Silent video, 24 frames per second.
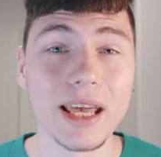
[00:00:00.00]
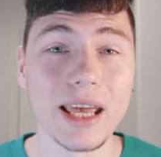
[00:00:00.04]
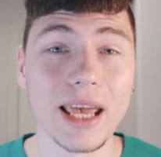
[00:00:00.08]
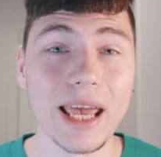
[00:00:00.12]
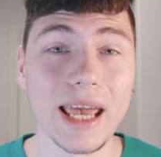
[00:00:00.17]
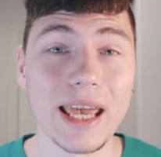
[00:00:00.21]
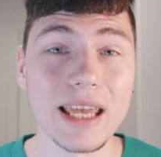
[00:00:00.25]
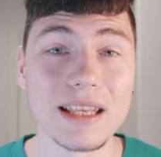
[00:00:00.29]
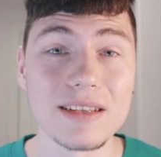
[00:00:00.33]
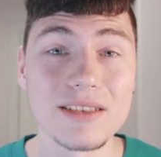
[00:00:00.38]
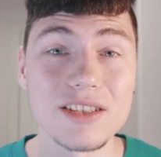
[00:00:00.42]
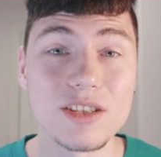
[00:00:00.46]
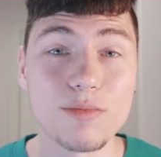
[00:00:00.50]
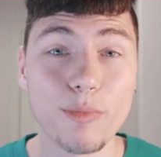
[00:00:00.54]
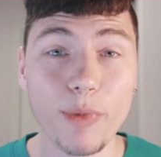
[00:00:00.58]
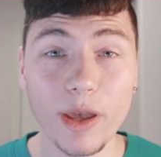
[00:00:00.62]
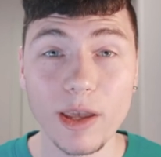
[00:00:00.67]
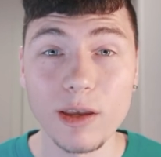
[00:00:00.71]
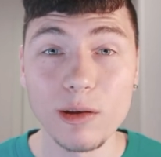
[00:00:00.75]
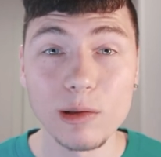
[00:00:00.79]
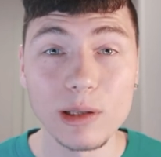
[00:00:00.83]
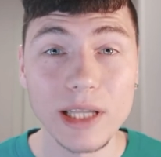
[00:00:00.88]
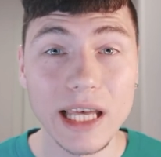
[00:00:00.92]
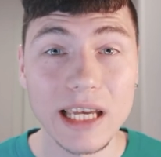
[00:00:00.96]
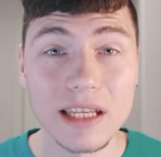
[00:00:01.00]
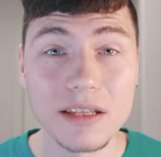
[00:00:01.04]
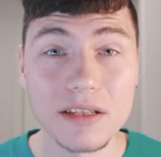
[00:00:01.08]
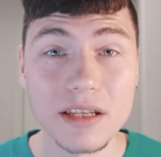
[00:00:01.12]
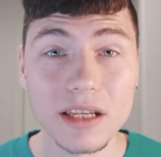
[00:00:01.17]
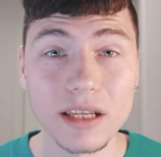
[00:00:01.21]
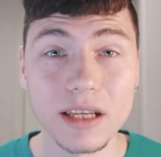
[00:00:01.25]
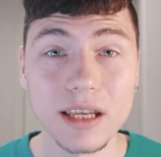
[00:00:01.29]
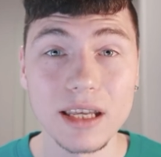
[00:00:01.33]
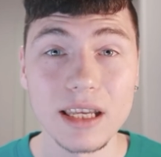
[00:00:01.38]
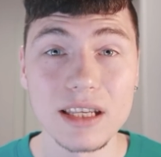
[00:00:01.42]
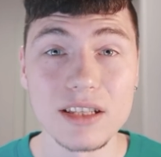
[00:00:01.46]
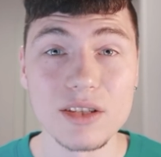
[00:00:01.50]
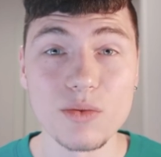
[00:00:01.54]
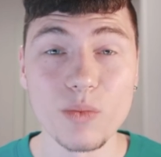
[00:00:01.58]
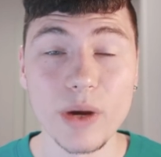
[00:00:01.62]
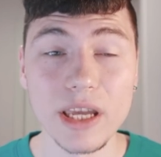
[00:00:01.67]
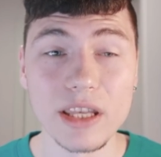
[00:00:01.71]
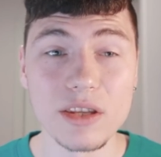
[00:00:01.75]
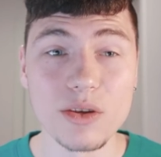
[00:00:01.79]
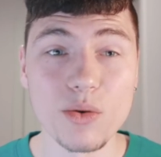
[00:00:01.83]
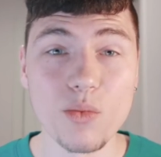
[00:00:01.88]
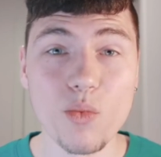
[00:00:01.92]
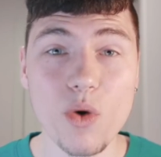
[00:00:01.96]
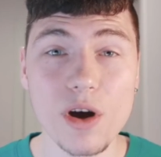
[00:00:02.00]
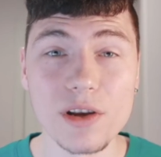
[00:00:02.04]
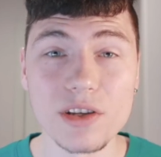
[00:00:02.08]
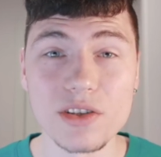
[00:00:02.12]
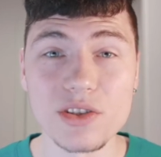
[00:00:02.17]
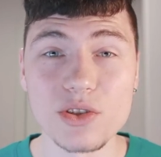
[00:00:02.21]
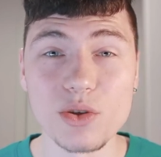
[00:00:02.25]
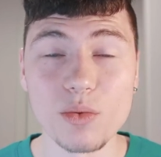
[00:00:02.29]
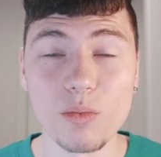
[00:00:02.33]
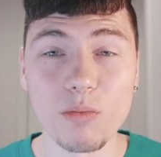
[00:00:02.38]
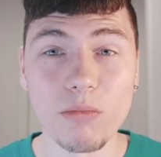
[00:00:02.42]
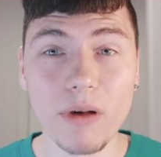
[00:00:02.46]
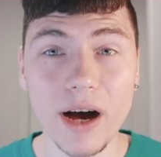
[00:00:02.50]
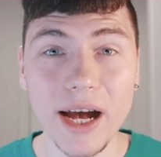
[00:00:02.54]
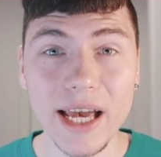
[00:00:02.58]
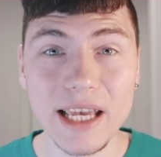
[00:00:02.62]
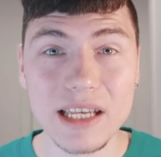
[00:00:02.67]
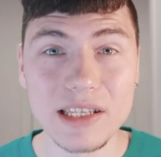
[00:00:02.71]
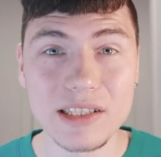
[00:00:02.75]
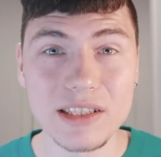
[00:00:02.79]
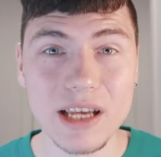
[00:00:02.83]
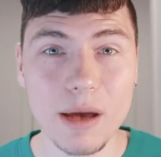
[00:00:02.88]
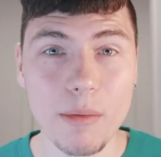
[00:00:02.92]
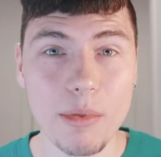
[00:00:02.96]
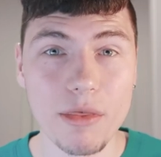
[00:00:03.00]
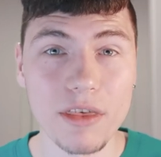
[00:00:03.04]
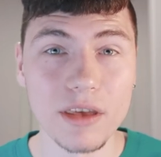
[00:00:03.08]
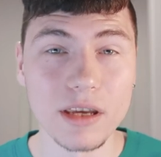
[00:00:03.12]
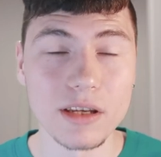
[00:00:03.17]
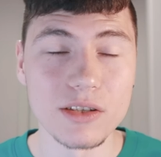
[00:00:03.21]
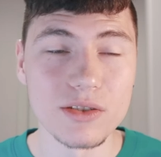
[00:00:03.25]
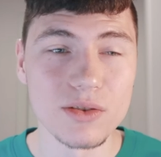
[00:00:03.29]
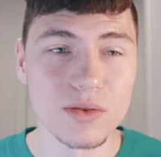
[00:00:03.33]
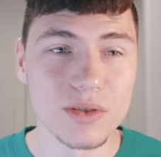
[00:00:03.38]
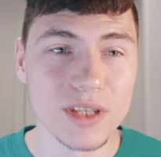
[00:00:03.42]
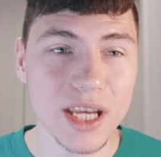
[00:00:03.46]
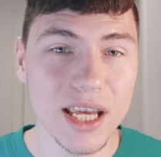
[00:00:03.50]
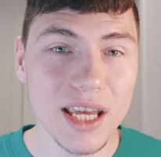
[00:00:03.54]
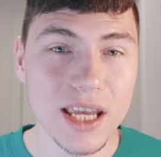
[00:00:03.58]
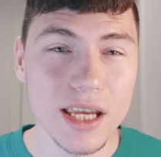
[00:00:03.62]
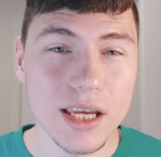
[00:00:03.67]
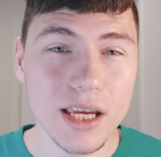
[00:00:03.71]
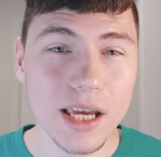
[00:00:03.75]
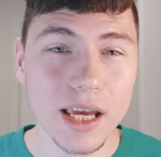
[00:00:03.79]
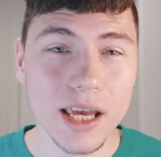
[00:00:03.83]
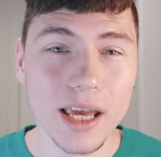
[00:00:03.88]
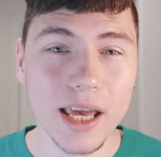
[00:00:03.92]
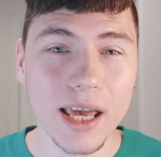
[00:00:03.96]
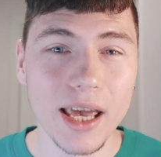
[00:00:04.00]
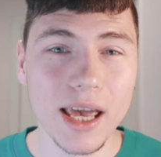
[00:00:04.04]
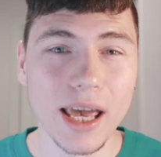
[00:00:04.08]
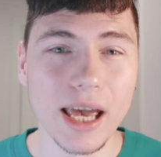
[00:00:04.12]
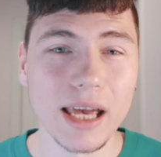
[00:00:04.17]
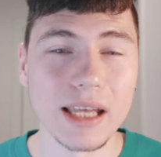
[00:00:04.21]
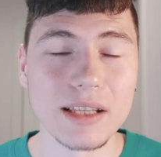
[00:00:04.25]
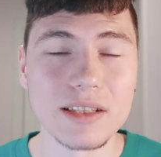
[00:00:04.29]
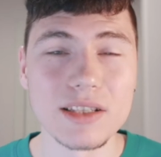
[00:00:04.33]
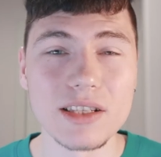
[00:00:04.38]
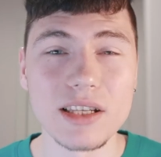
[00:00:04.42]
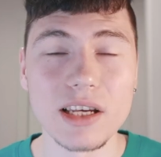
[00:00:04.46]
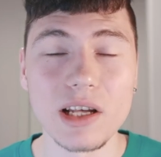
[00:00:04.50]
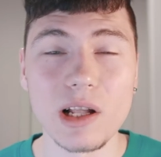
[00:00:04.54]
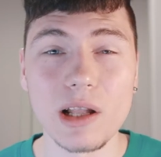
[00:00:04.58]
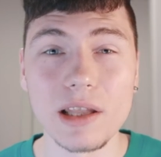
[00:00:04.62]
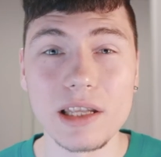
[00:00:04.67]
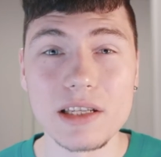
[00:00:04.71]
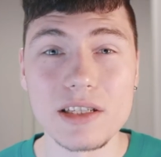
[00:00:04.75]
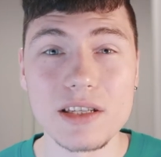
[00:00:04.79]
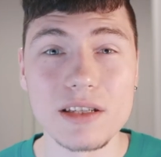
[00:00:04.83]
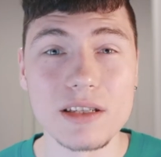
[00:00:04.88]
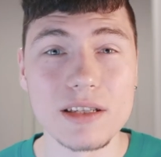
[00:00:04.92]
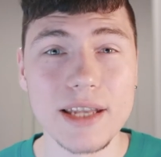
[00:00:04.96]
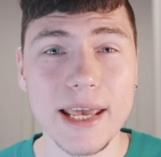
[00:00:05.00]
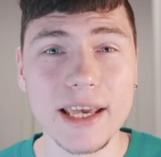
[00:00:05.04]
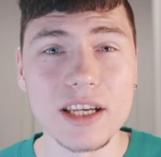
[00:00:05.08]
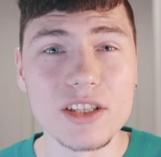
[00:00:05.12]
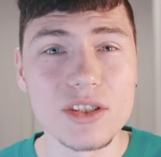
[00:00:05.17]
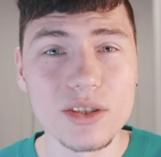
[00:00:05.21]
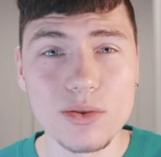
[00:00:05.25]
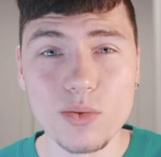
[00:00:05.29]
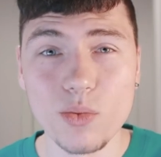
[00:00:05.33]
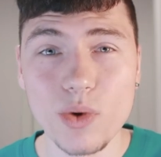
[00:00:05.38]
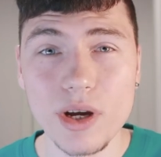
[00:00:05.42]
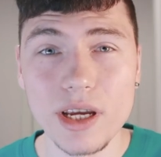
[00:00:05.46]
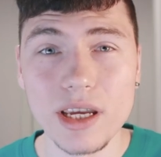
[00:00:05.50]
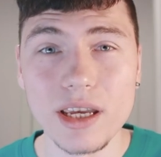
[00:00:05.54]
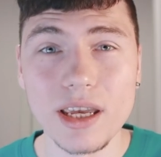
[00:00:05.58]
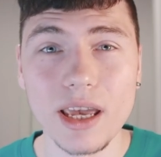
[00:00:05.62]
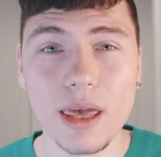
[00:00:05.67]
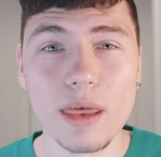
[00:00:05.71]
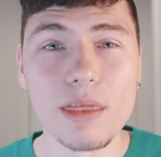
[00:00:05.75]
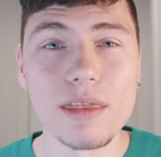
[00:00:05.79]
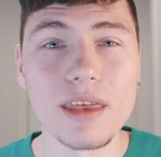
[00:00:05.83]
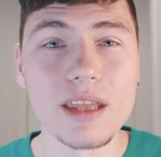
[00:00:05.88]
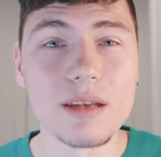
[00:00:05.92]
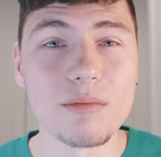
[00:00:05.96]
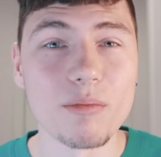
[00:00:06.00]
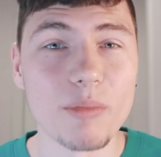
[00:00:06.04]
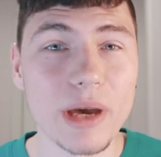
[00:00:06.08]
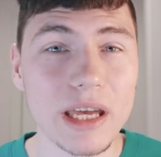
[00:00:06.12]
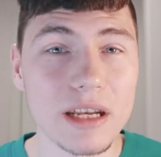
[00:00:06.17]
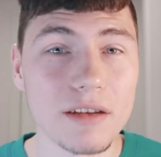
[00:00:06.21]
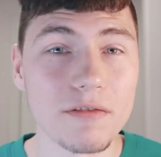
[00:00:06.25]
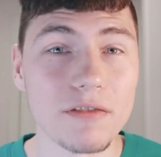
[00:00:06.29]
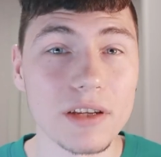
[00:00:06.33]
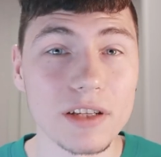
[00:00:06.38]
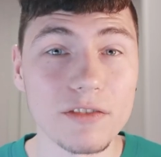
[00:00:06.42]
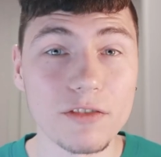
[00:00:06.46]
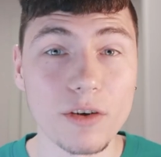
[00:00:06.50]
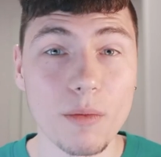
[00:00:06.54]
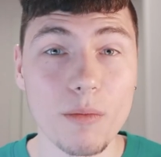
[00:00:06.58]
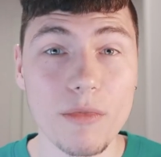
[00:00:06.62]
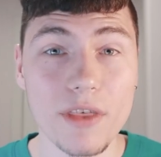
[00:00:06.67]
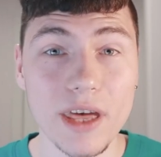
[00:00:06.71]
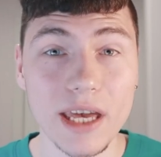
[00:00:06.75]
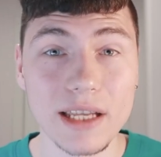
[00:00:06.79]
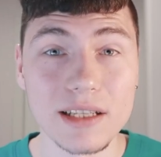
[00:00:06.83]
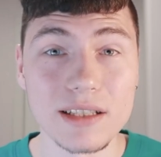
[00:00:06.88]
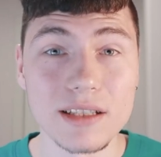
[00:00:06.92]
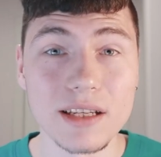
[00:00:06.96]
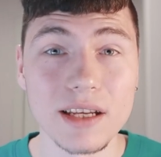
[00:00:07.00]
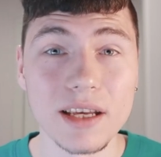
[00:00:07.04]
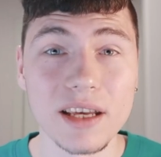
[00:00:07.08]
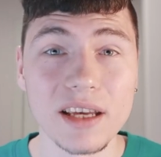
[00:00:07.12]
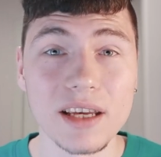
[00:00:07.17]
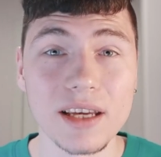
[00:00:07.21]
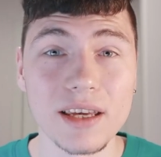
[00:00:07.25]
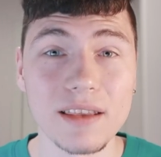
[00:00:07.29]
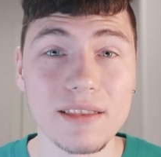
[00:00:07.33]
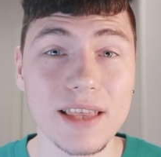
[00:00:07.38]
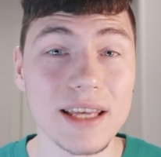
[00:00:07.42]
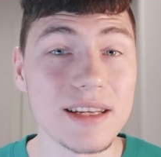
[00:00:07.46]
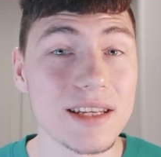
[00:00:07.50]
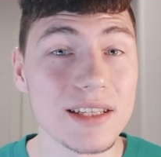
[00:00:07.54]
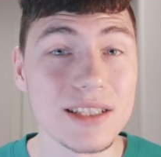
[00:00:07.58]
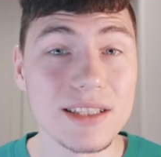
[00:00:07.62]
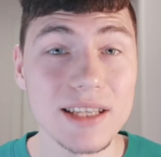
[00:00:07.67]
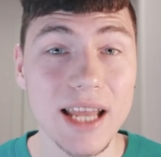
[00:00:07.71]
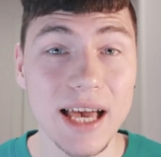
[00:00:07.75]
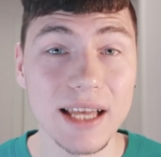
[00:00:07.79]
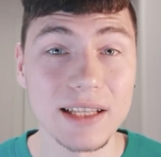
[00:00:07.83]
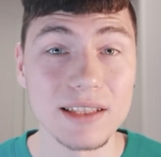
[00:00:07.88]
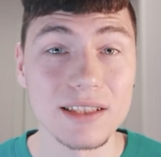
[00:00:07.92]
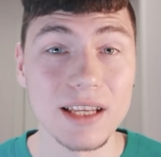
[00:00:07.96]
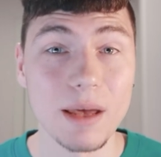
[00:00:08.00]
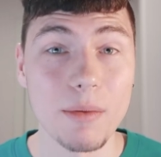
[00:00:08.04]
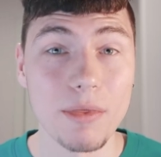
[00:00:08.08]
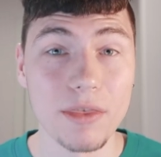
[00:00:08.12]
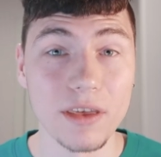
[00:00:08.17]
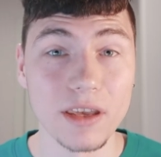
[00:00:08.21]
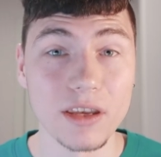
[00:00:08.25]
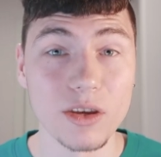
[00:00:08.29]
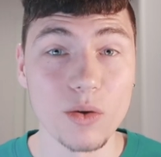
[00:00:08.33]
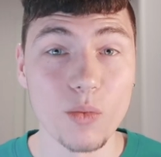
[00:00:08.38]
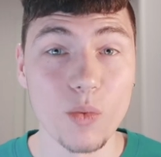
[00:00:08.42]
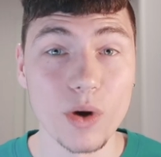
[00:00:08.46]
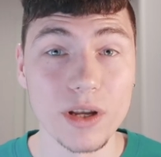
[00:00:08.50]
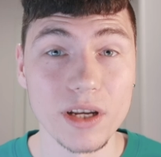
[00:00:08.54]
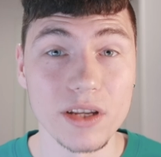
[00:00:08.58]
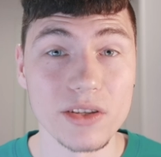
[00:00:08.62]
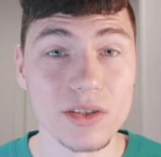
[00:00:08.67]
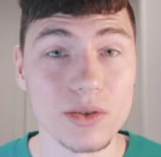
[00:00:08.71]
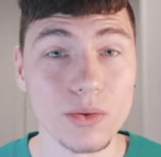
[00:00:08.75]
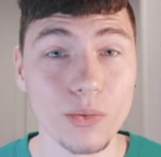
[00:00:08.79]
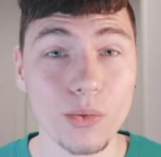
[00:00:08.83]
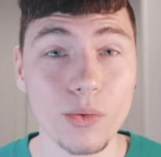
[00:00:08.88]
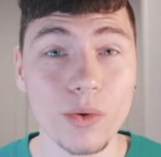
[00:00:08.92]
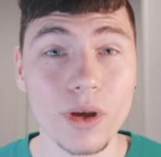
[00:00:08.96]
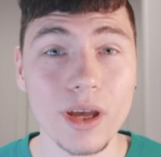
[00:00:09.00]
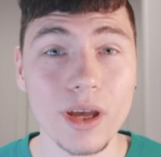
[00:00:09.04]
and speculating is when you want to buy something today and sell it next week and then benefit from that. That is not something you want to do.